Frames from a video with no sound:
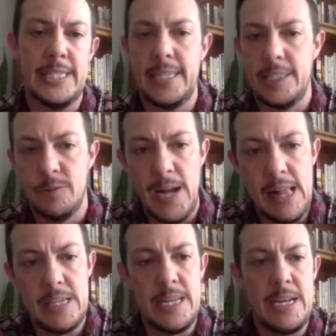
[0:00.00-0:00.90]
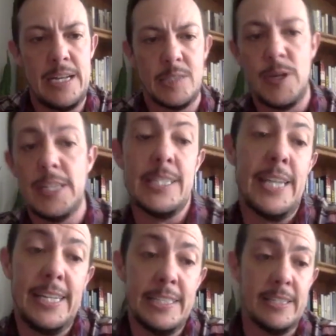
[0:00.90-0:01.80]
sexuality and his
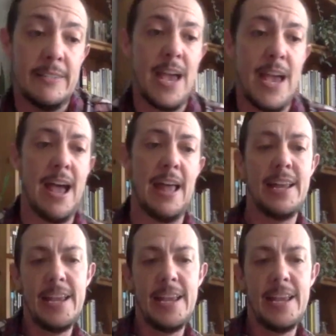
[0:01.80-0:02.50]
presentation of that.